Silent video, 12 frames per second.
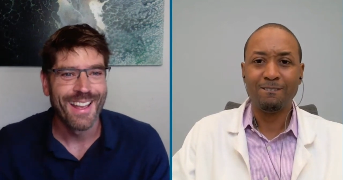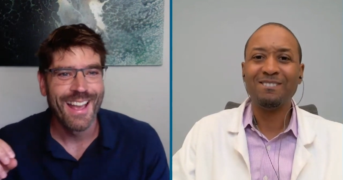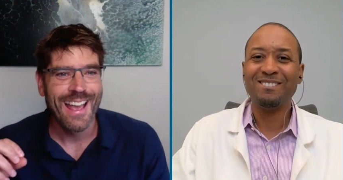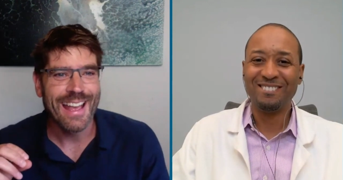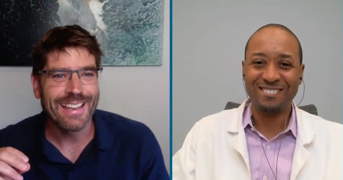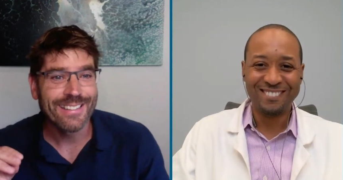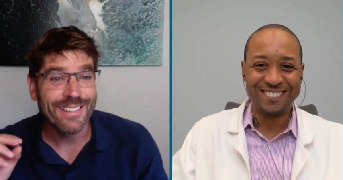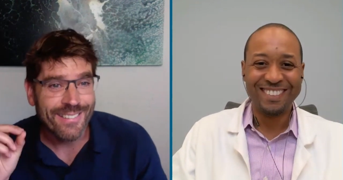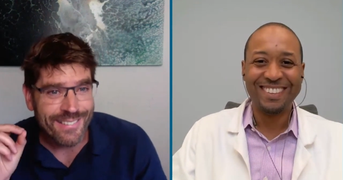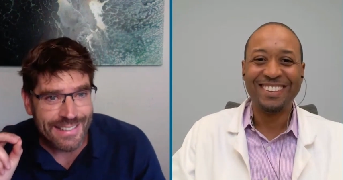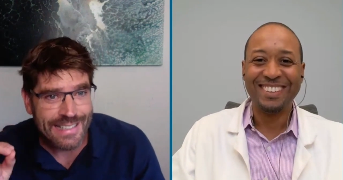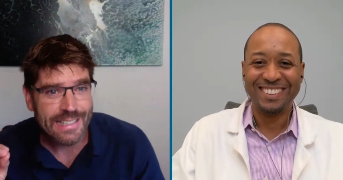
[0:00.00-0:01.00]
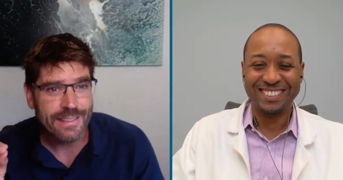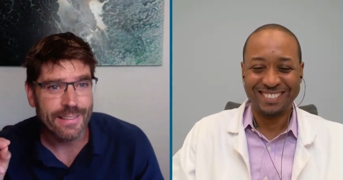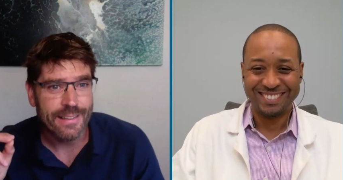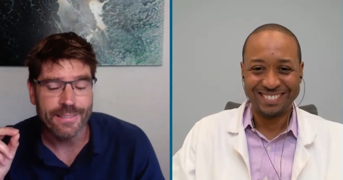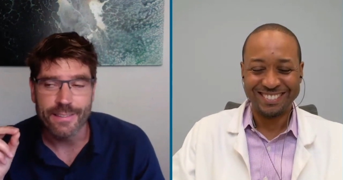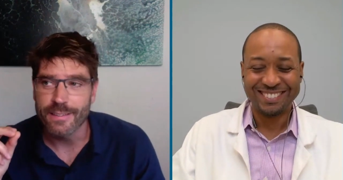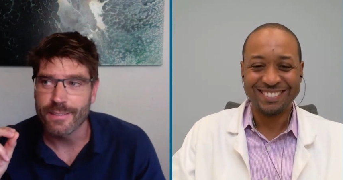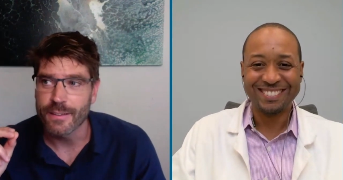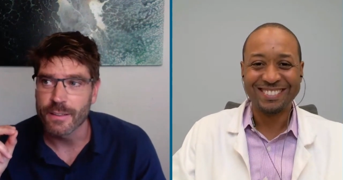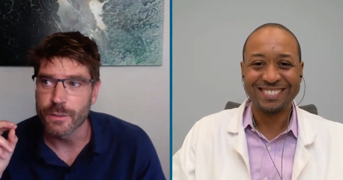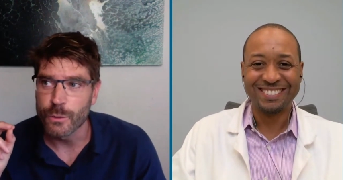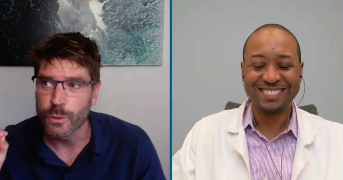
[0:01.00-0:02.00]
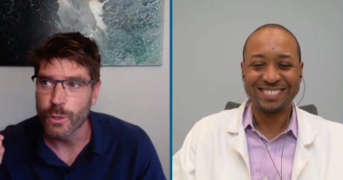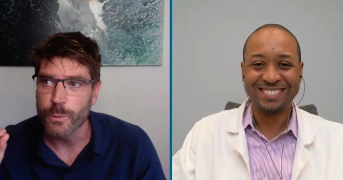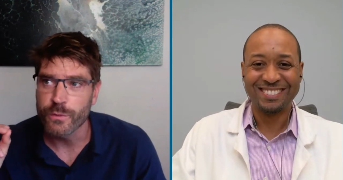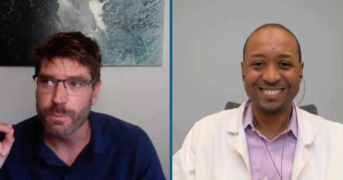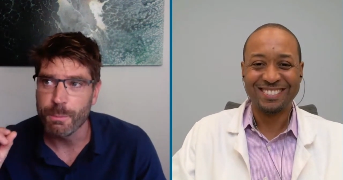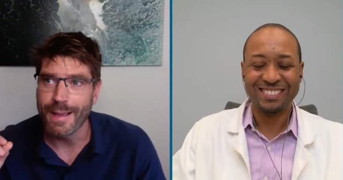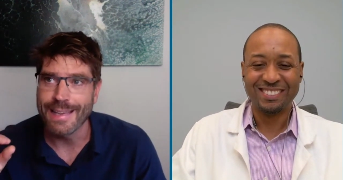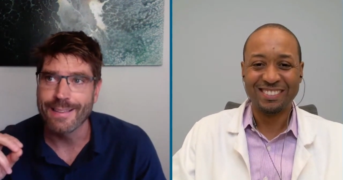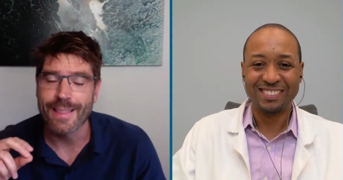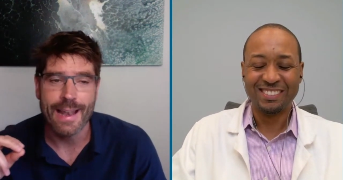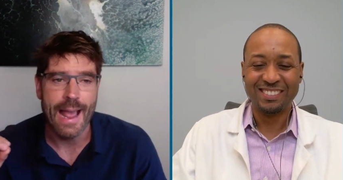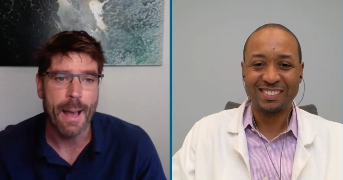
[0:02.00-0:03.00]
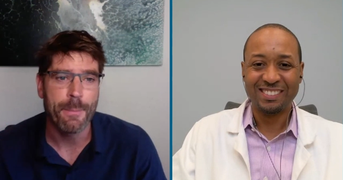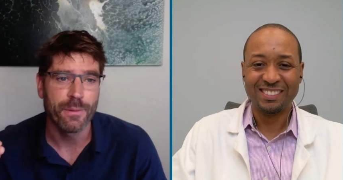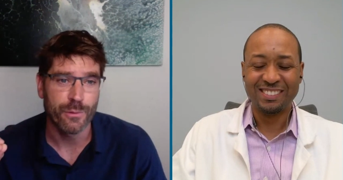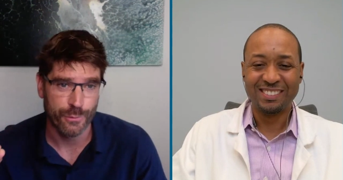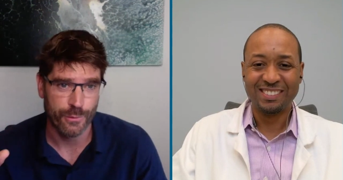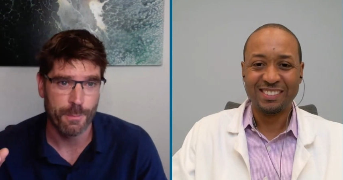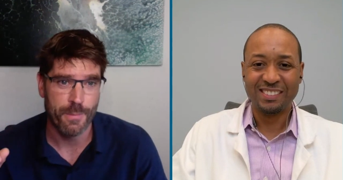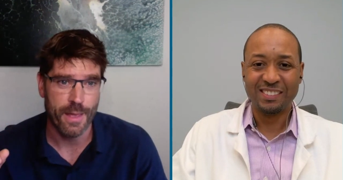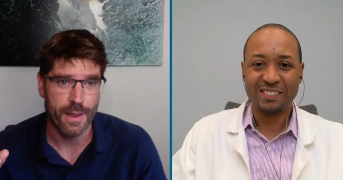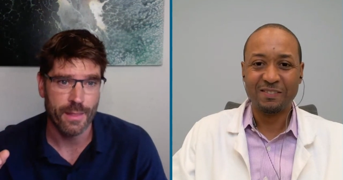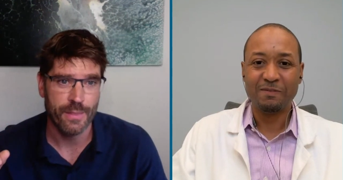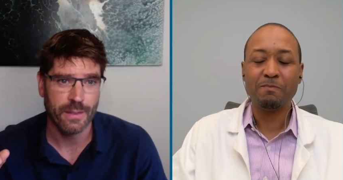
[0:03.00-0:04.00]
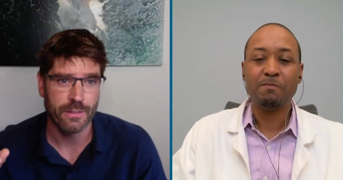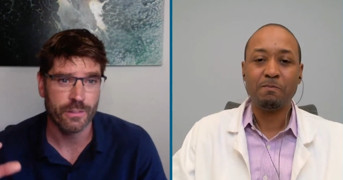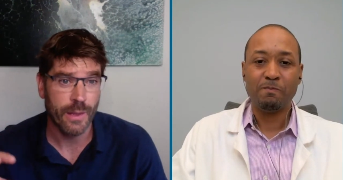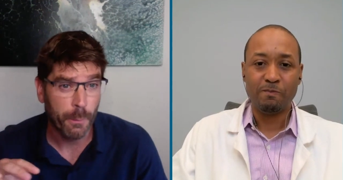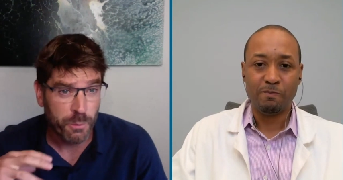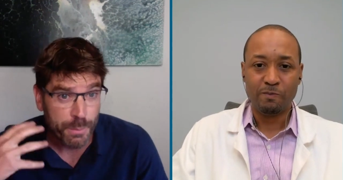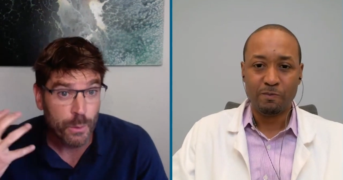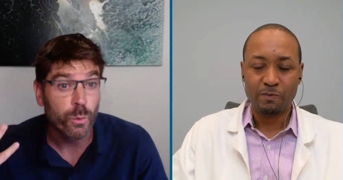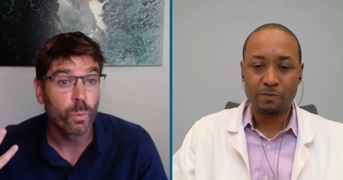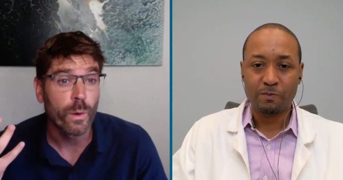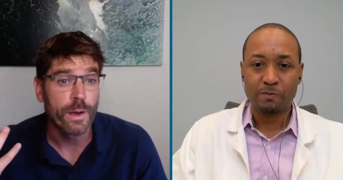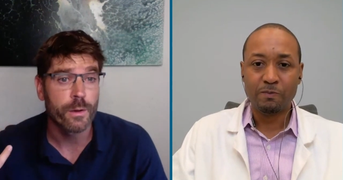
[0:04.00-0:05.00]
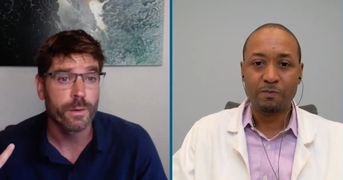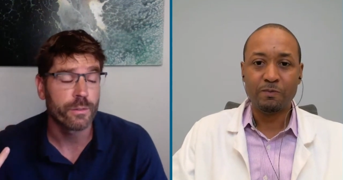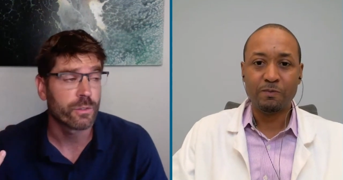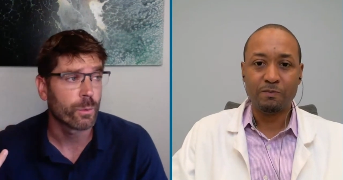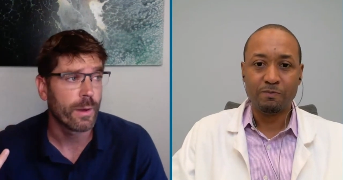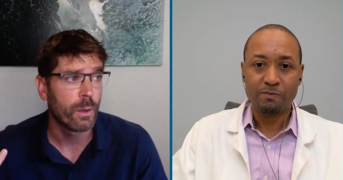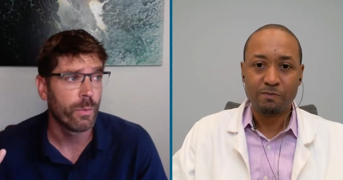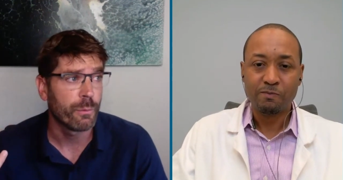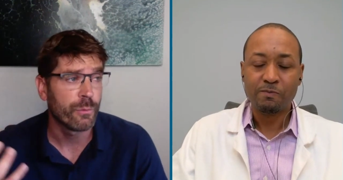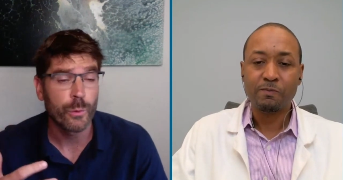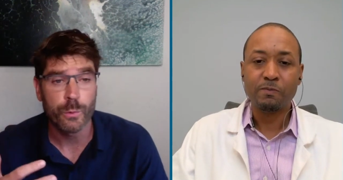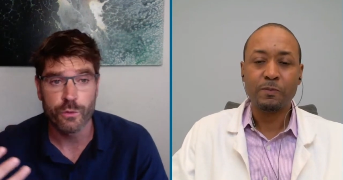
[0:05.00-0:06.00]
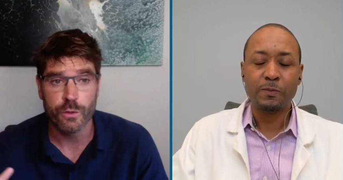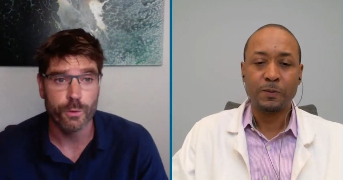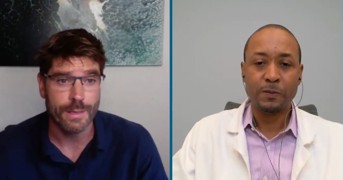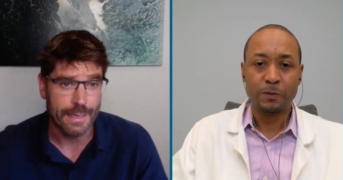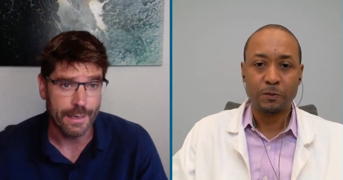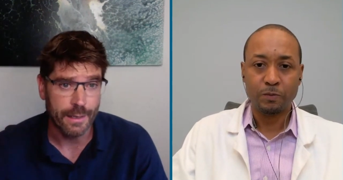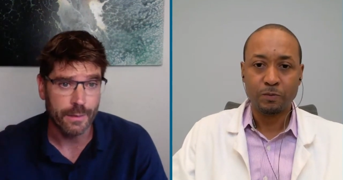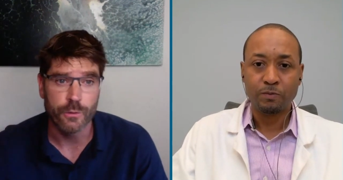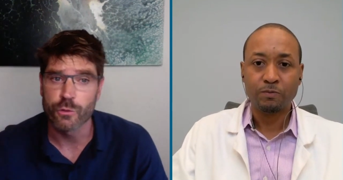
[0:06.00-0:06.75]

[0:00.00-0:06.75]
Speaker 1: Mm-hmm. And to see the, the the glucose spike that happens from that, I think it just helps build awareness around the foods that you're eating, the